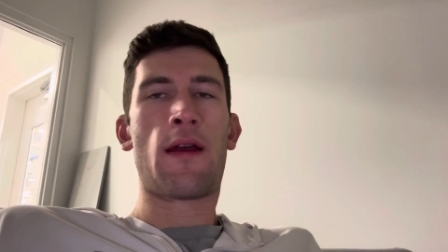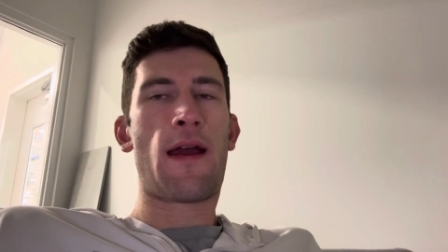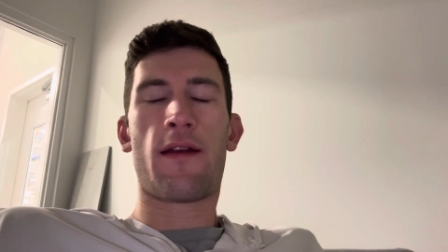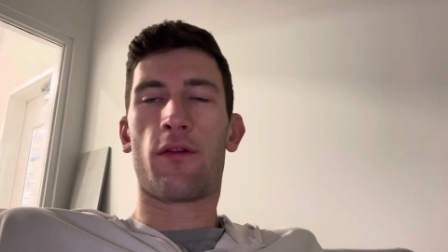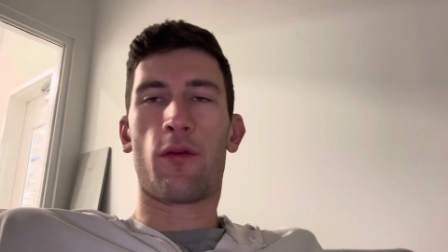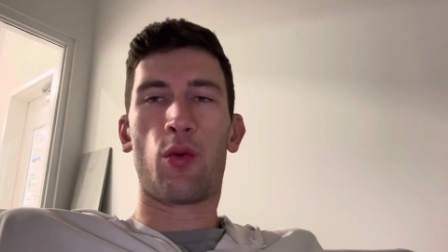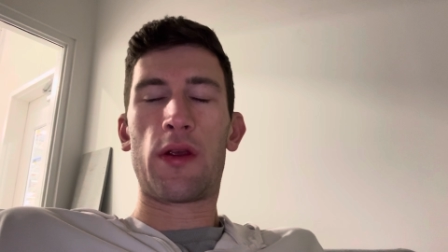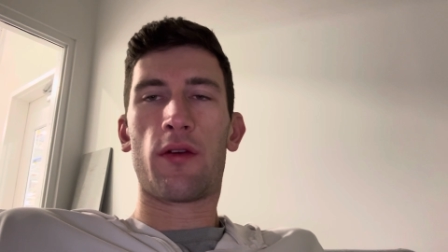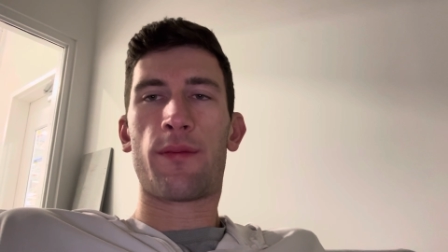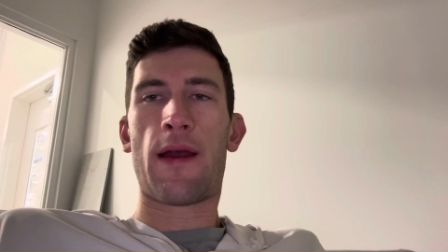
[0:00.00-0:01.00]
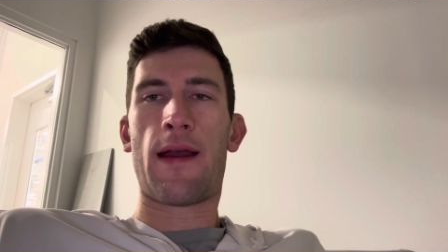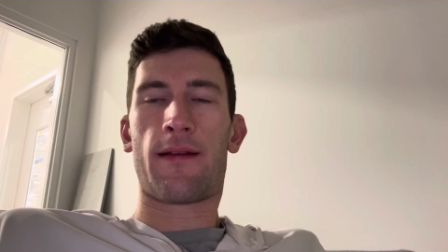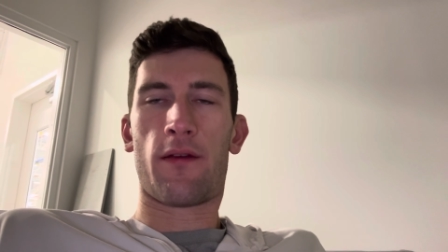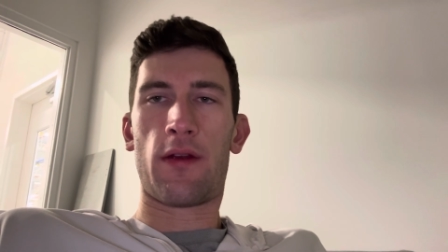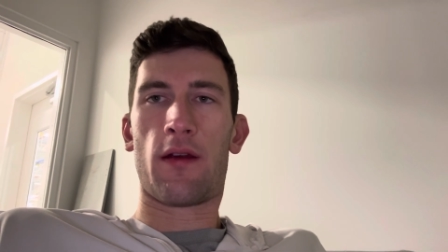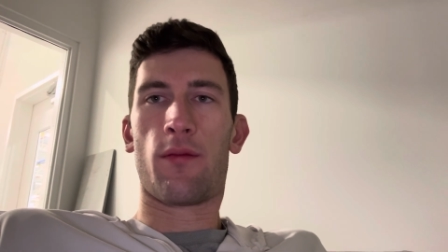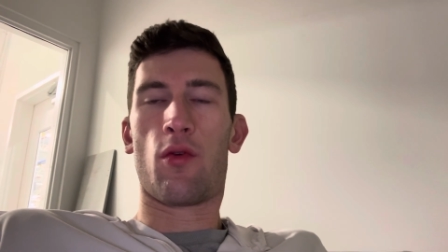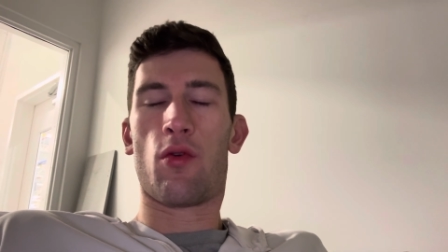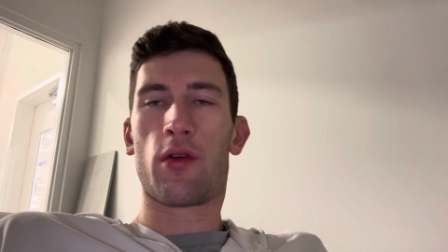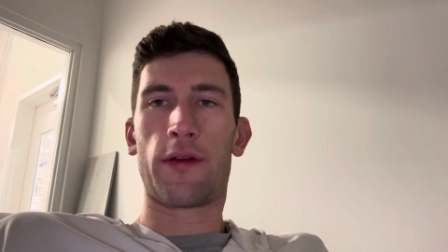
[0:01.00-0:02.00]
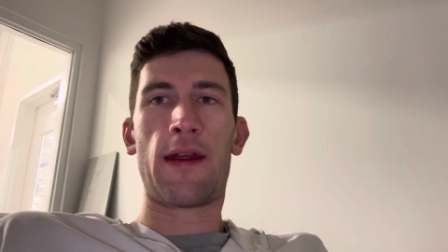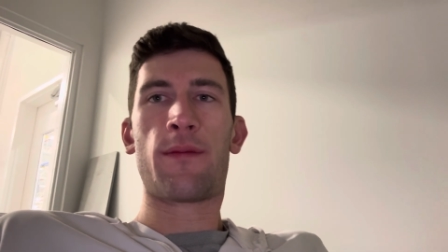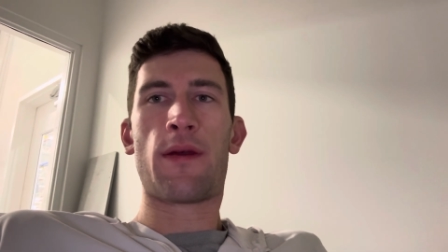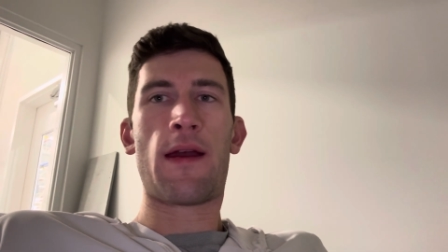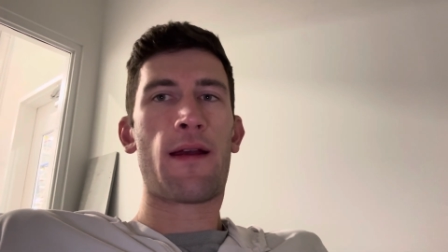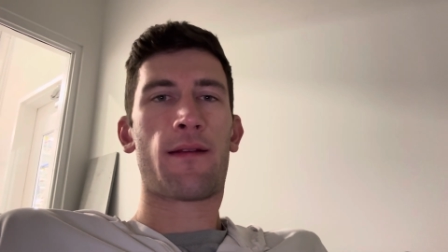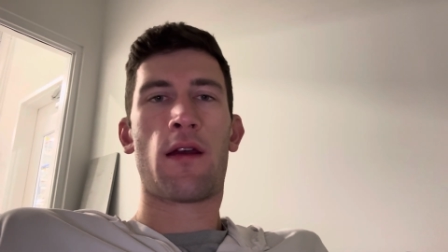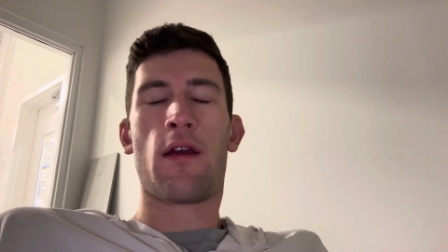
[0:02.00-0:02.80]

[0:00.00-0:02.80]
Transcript: I have a weekly pass available or a day pass.